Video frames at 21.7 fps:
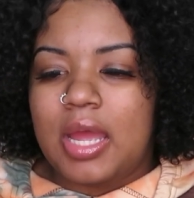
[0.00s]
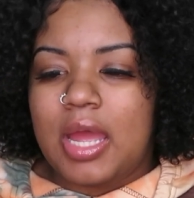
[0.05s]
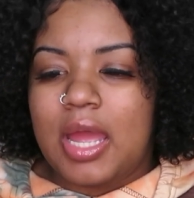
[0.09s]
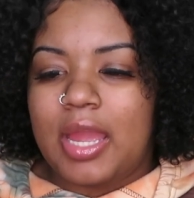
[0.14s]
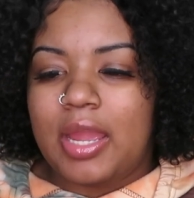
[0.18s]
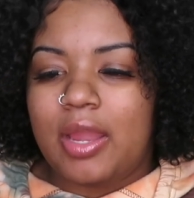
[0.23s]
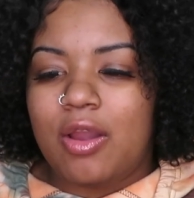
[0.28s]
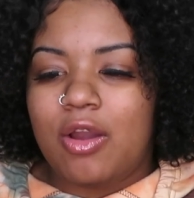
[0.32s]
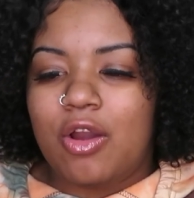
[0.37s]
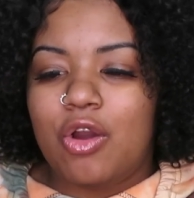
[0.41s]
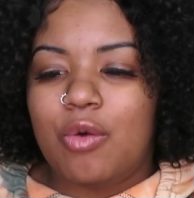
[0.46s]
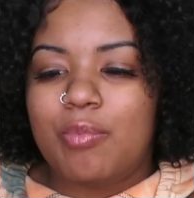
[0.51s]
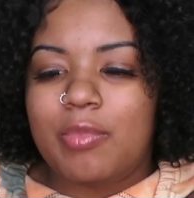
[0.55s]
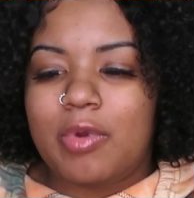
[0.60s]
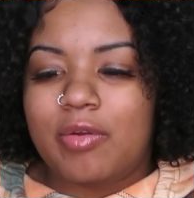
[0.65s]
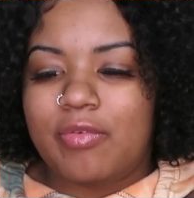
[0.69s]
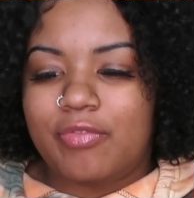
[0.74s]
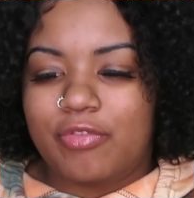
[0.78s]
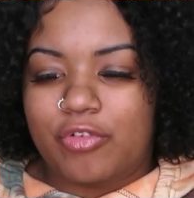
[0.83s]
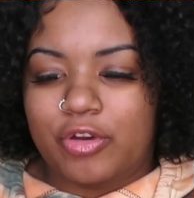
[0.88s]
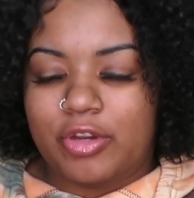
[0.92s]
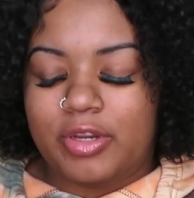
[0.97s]
I called my
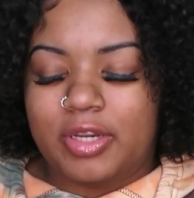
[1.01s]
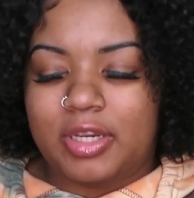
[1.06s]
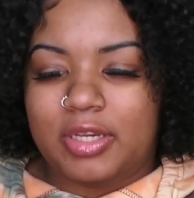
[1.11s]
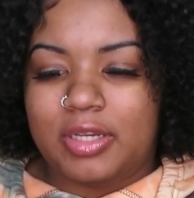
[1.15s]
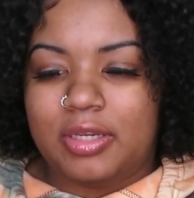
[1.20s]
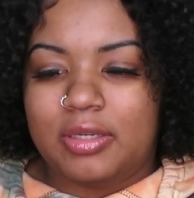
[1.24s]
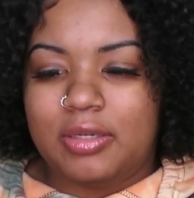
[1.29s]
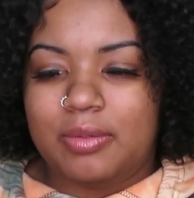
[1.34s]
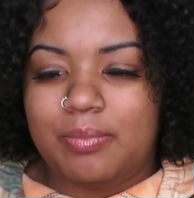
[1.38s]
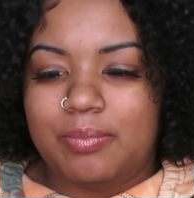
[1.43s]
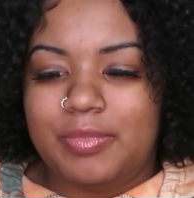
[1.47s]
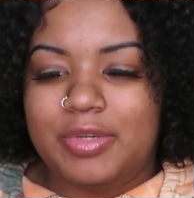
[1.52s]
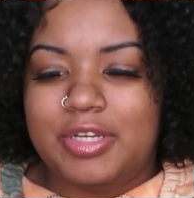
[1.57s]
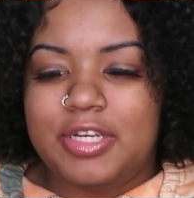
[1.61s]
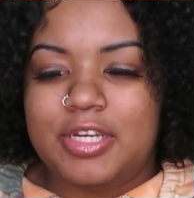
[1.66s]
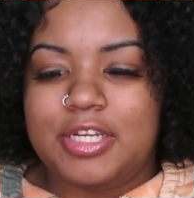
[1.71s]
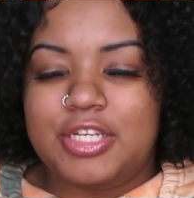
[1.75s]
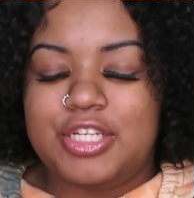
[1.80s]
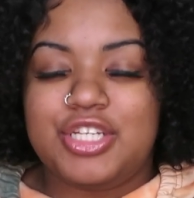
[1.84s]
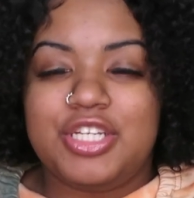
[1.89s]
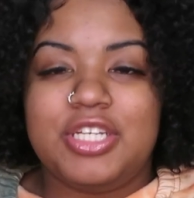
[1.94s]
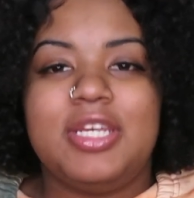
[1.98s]
friend,
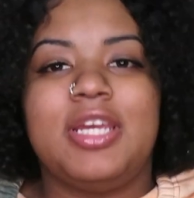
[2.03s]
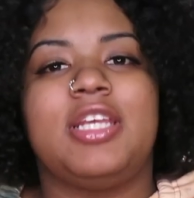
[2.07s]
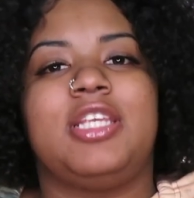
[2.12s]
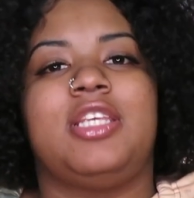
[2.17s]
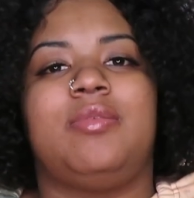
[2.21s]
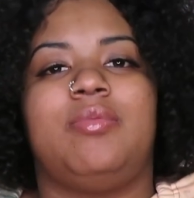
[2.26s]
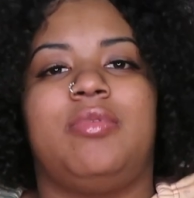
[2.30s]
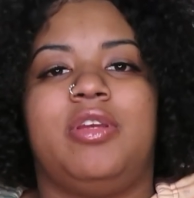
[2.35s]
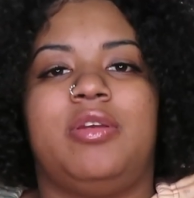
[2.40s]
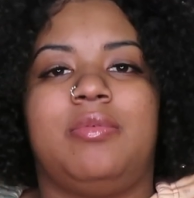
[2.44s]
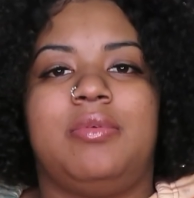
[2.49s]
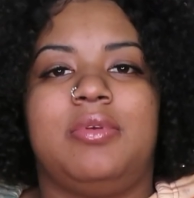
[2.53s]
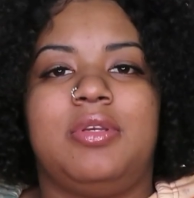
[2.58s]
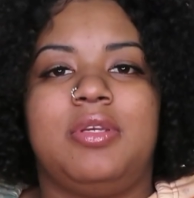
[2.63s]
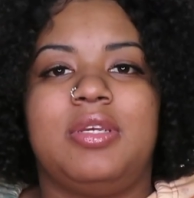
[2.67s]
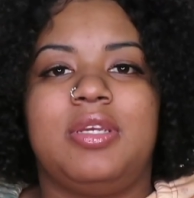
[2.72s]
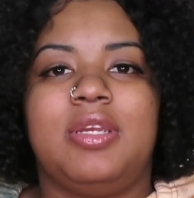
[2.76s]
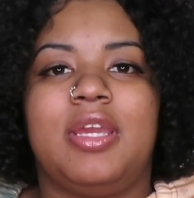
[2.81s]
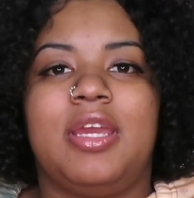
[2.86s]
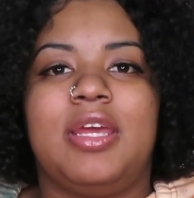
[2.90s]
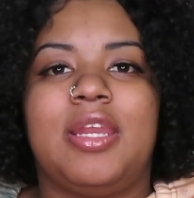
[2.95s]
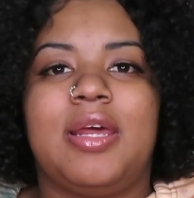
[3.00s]
because she has a
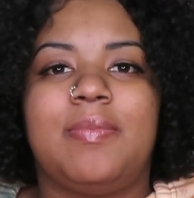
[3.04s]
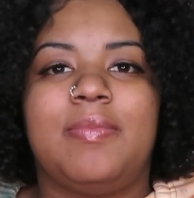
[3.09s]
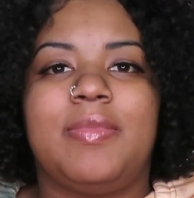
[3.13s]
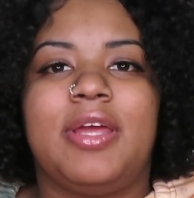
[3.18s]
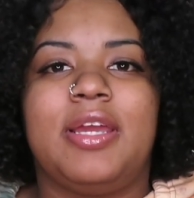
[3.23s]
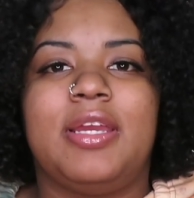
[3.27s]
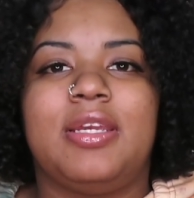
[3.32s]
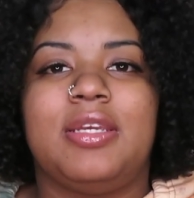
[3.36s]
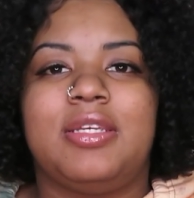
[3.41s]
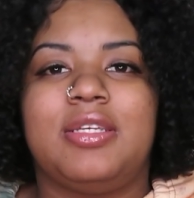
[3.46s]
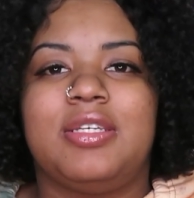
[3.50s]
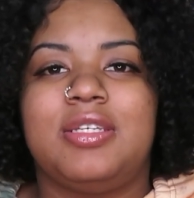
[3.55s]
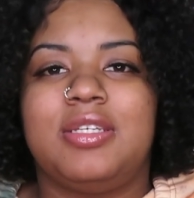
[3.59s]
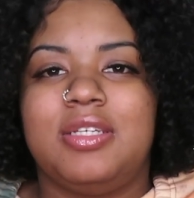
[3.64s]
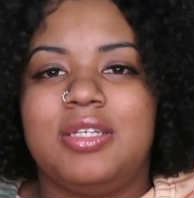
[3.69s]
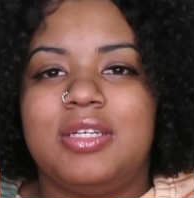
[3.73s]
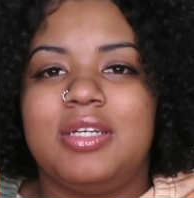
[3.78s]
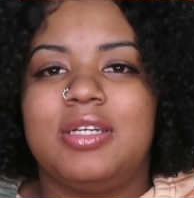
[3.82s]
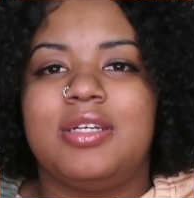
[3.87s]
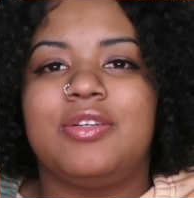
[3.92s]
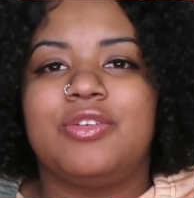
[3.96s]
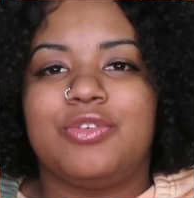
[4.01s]
baby, and I'm like, she
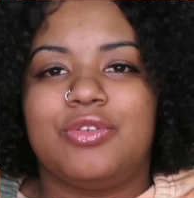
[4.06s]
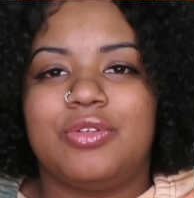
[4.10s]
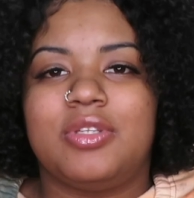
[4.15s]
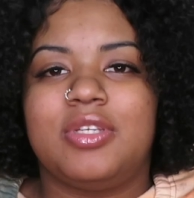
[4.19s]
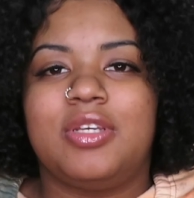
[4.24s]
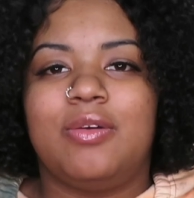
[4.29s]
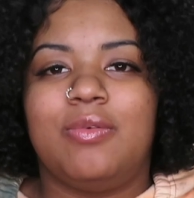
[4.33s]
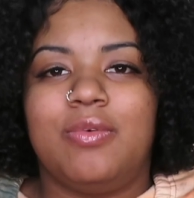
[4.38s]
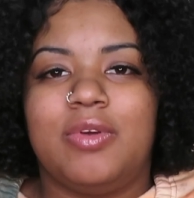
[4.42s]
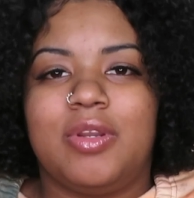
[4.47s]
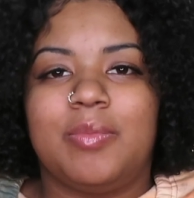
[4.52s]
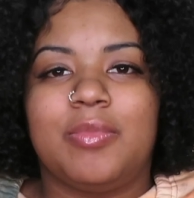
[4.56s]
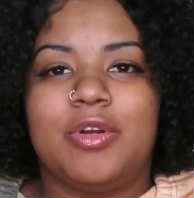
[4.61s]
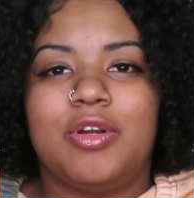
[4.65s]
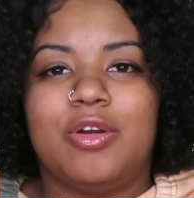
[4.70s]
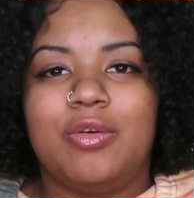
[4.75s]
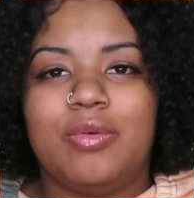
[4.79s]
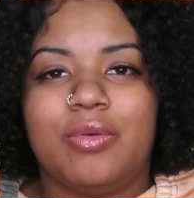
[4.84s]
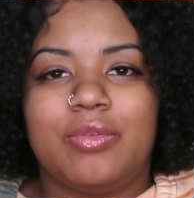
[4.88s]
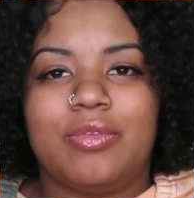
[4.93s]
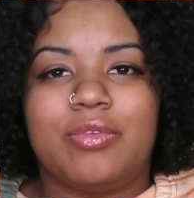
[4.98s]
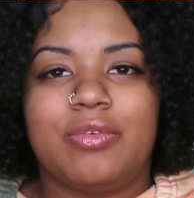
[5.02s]
could understand what I'm
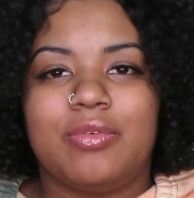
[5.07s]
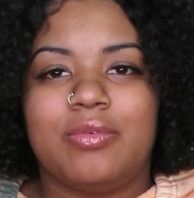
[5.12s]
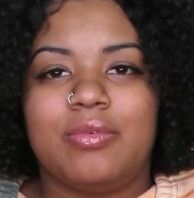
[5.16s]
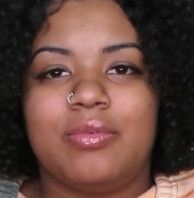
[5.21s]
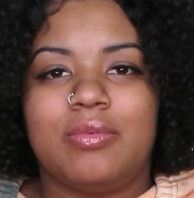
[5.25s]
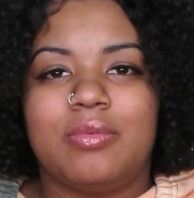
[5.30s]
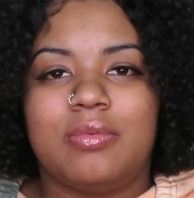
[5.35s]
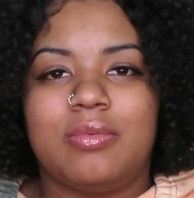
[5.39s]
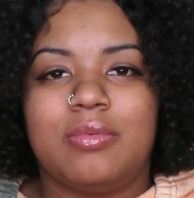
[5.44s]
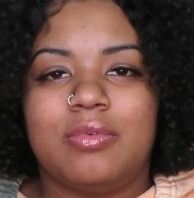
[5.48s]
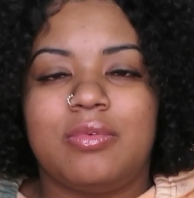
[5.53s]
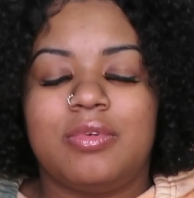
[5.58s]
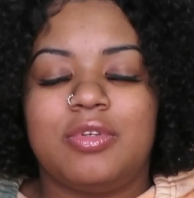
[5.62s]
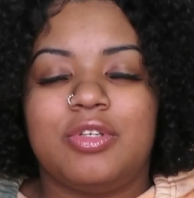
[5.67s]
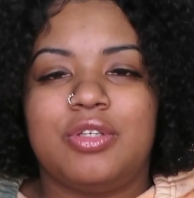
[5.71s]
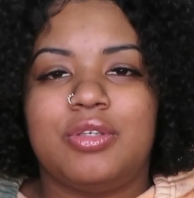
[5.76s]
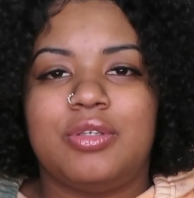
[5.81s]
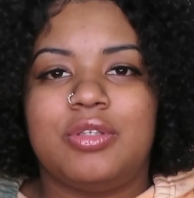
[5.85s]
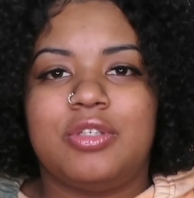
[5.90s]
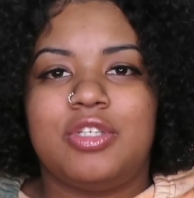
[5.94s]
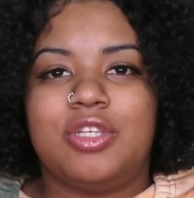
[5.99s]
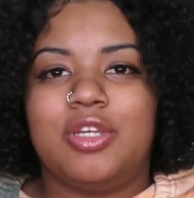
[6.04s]
going through.
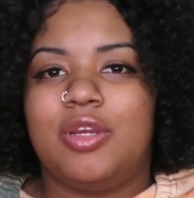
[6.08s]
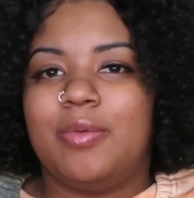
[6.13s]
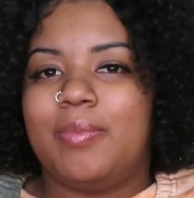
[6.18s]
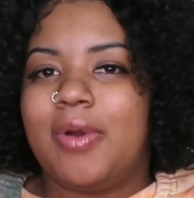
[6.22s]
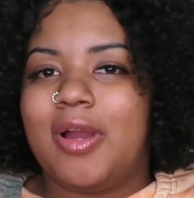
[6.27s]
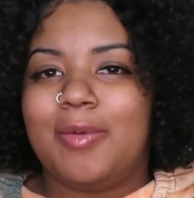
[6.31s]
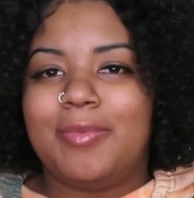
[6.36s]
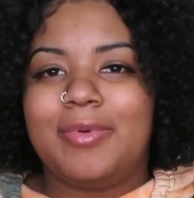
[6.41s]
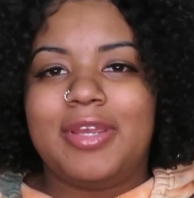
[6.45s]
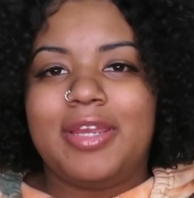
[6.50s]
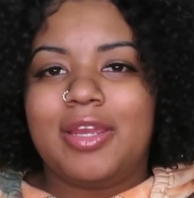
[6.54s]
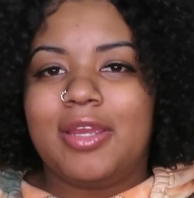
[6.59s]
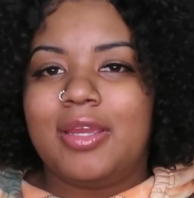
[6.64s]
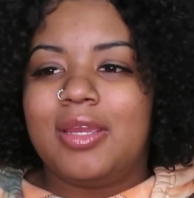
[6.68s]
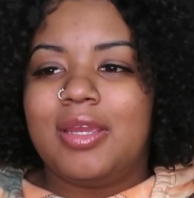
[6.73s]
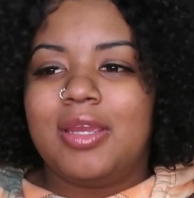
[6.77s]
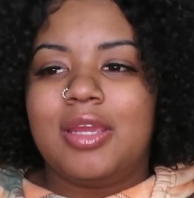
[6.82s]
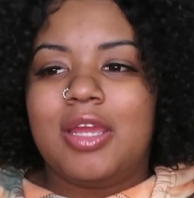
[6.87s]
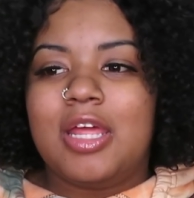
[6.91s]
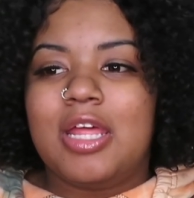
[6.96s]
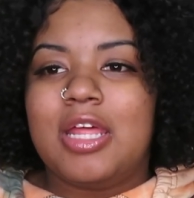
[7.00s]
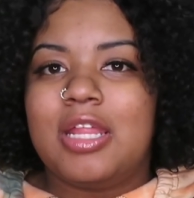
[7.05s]
She could probably
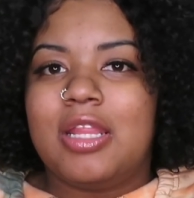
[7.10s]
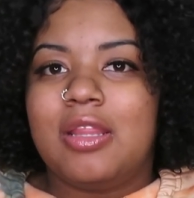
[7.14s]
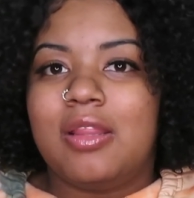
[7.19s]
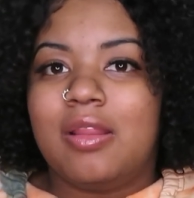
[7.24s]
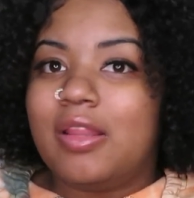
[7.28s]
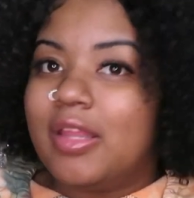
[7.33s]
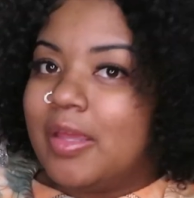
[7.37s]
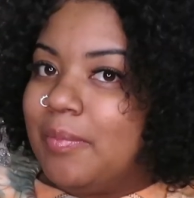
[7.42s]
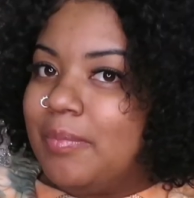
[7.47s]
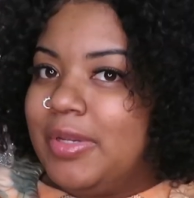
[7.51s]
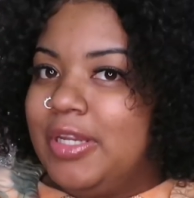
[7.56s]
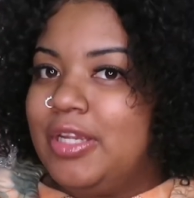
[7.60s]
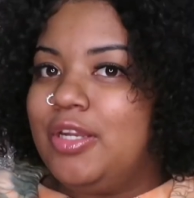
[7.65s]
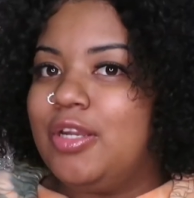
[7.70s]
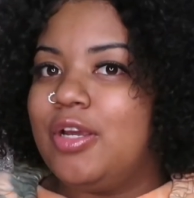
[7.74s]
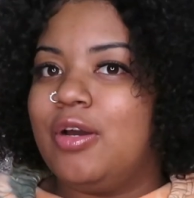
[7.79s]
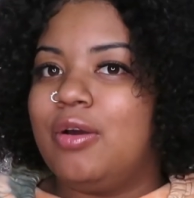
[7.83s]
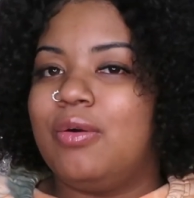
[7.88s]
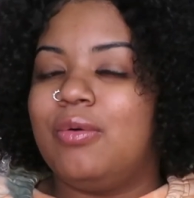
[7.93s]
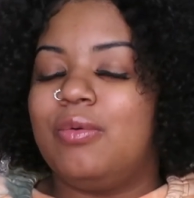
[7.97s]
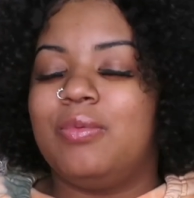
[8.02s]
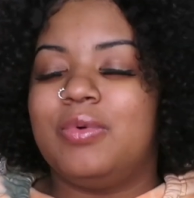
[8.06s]
let me
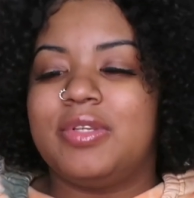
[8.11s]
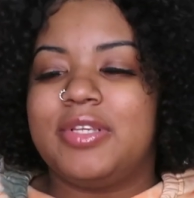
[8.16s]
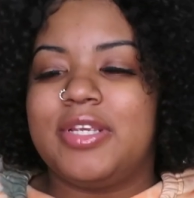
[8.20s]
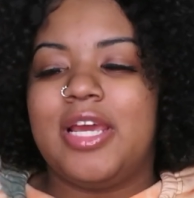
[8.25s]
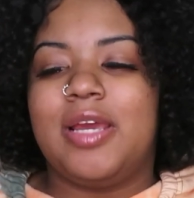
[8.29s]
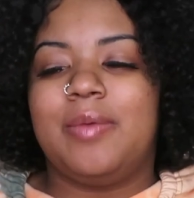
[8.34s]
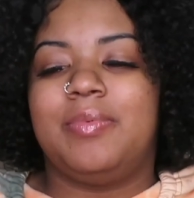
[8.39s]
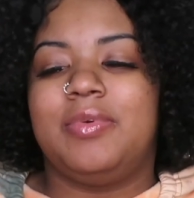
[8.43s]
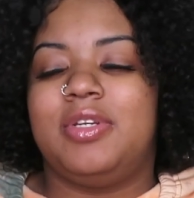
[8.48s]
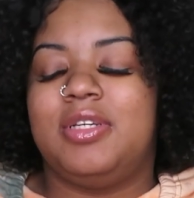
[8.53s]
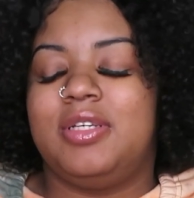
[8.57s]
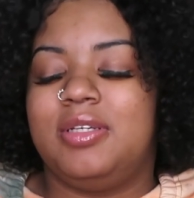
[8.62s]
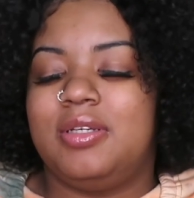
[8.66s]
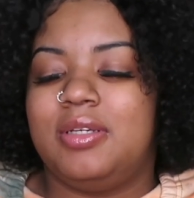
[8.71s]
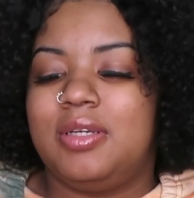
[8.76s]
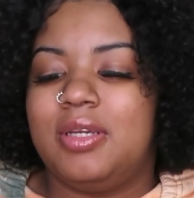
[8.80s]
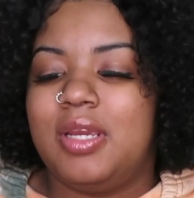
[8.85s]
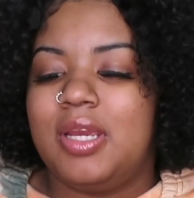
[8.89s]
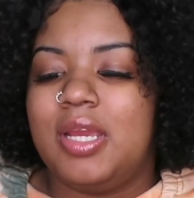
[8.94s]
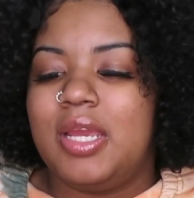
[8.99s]
know what's happening.